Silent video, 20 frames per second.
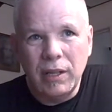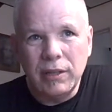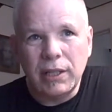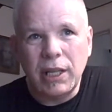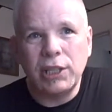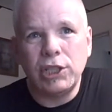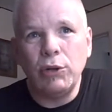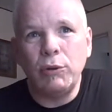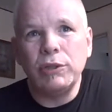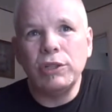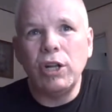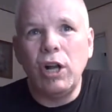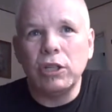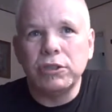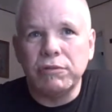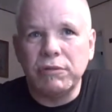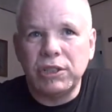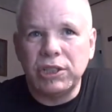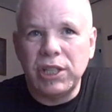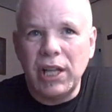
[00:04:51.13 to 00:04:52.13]
They do an
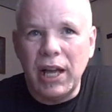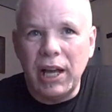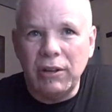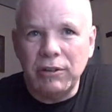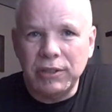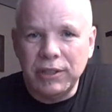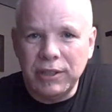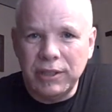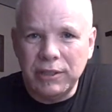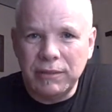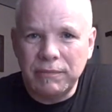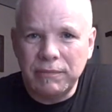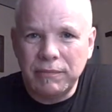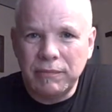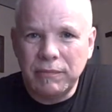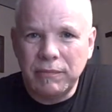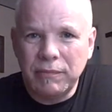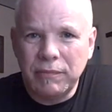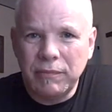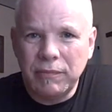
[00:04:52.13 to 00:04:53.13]
ultrasound.
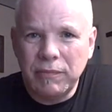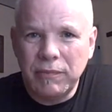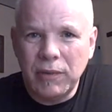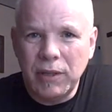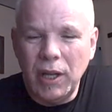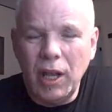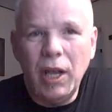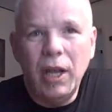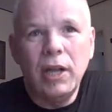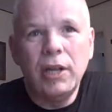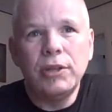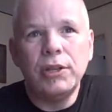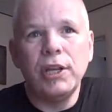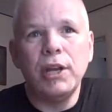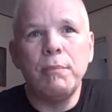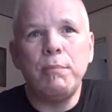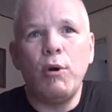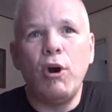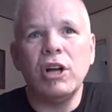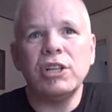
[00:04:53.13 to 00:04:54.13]
The
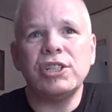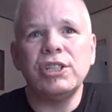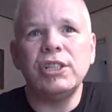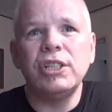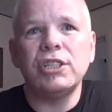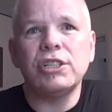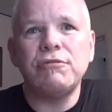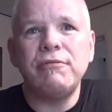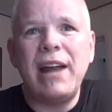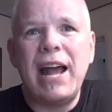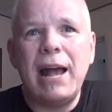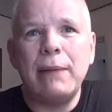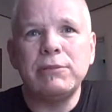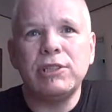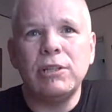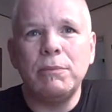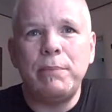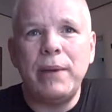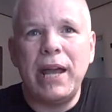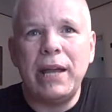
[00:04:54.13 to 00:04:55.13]
abortionist grabs
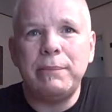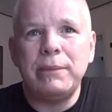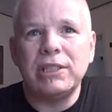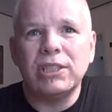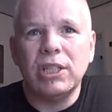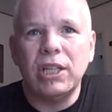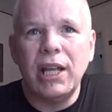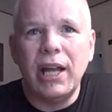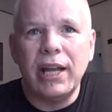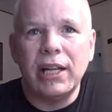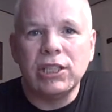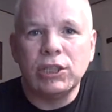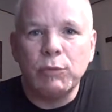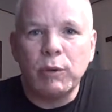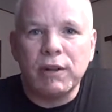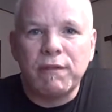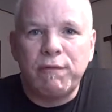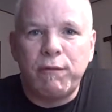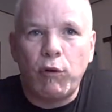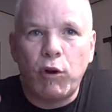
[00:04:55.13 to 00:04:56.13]
the baby's legs
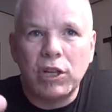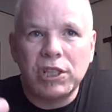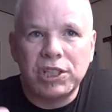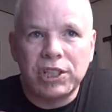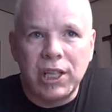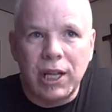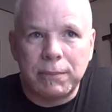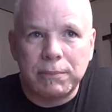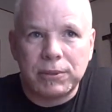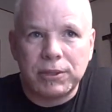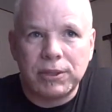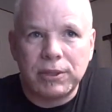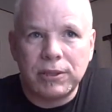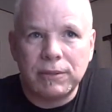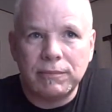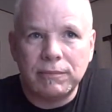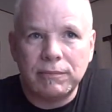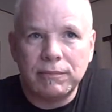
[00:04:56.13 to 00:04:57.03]
with forceps.